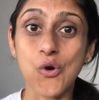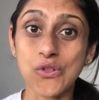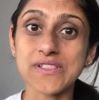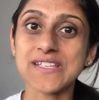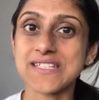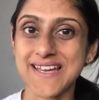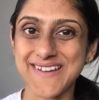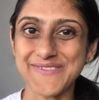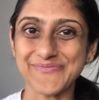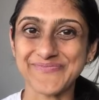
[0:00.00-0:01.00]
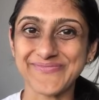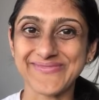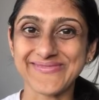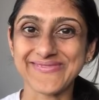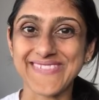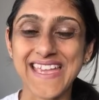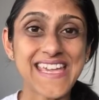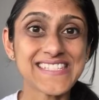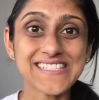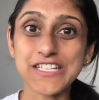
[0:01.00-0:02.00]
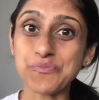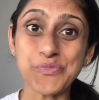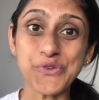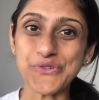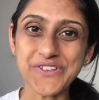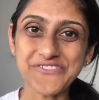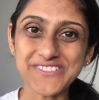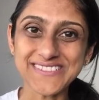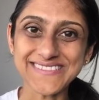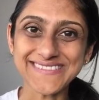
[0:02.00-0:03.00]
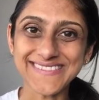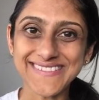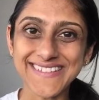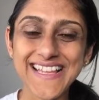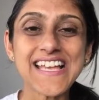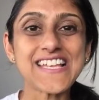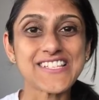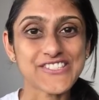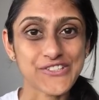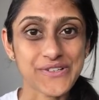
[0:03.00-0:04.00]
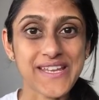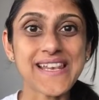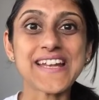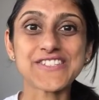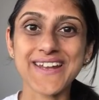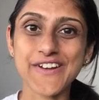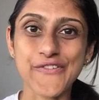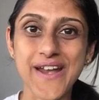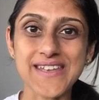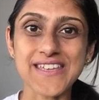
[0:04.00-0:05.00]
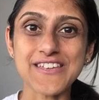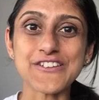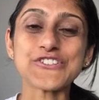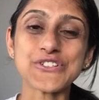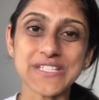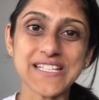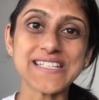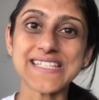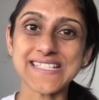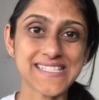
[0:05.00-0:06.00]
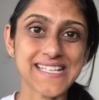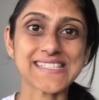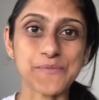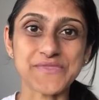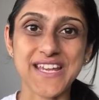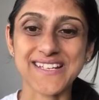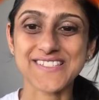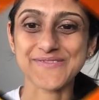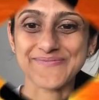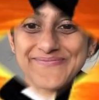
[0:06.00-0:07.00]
all the time. Isn't it beautiful? So let's get ready to learn these six subjects.